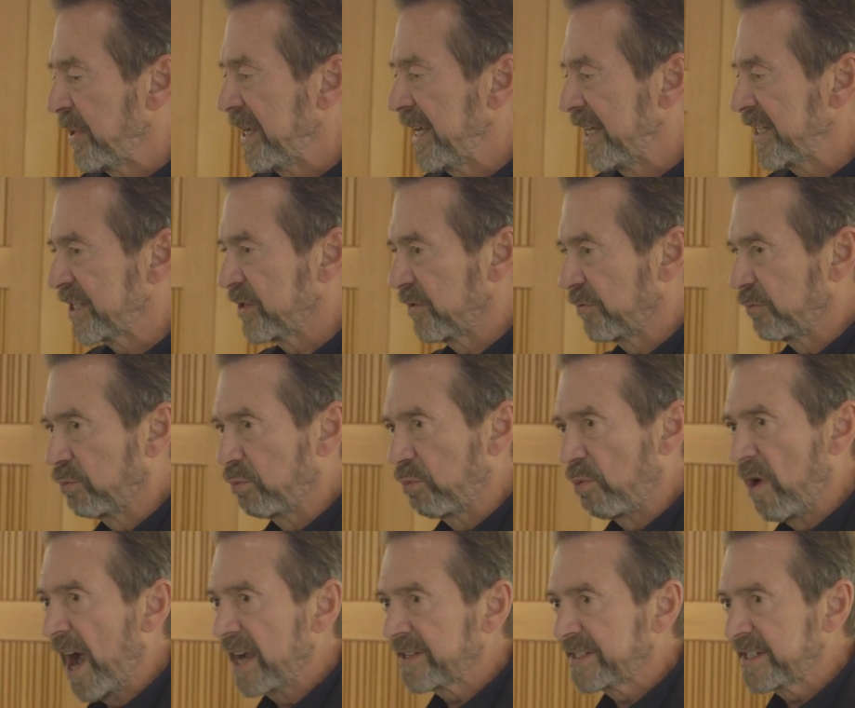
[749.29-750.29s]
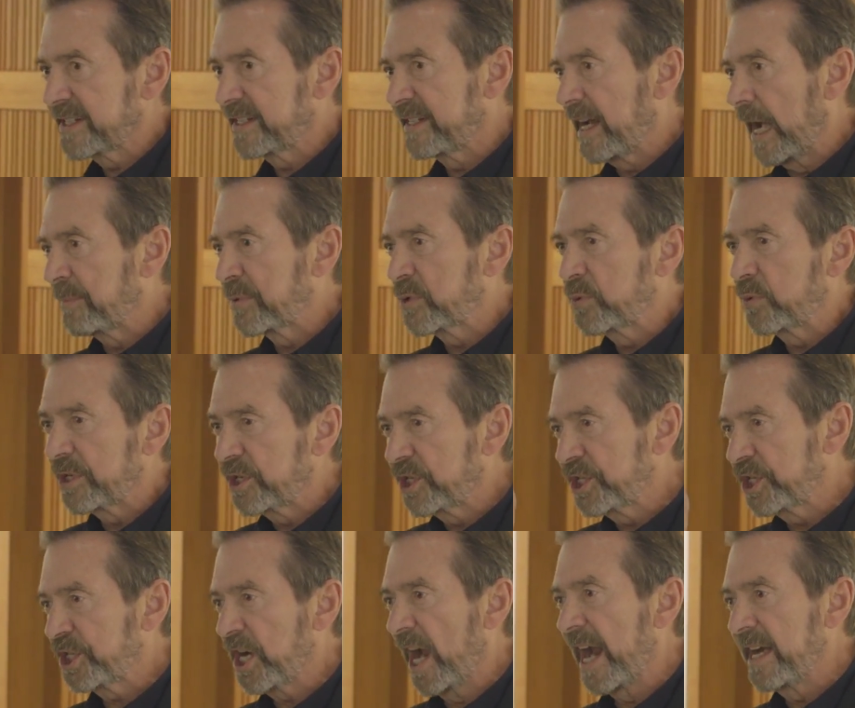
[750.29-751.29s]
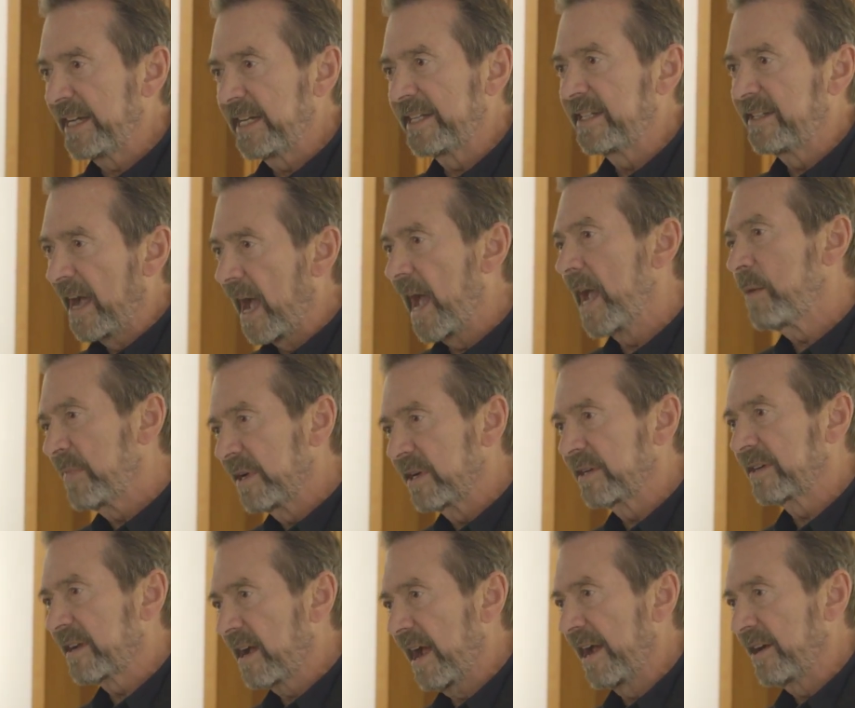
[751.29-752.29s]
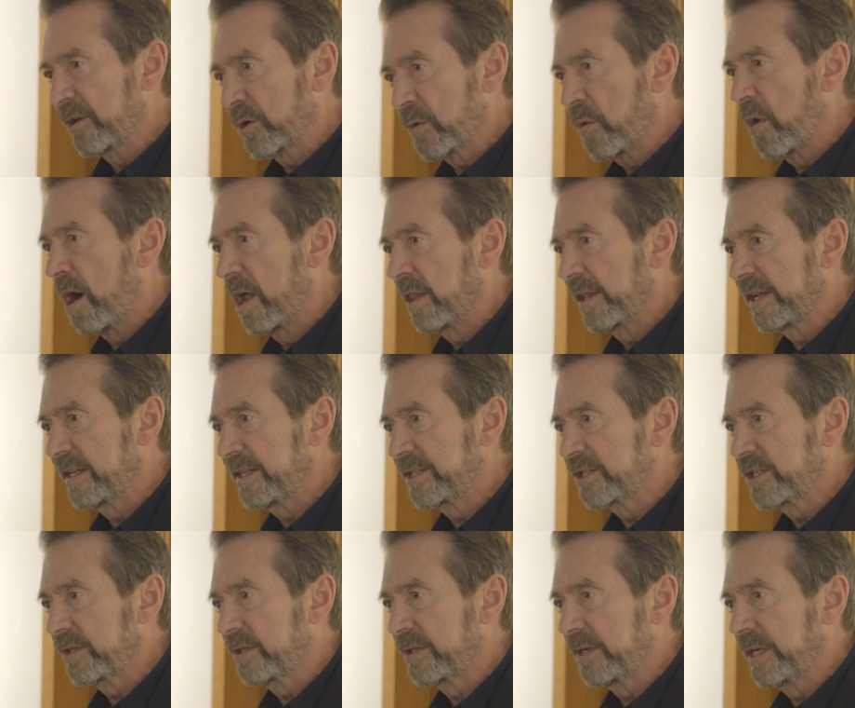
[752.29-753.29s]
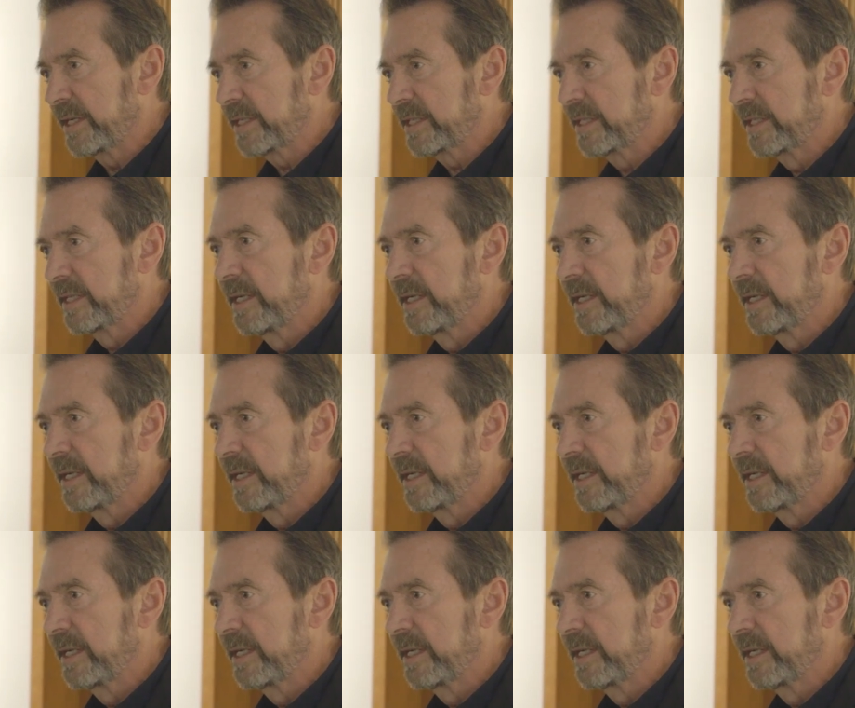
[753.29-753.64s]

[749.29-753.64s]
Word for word: piece of rust up to a shiny diamond kind of quality to it.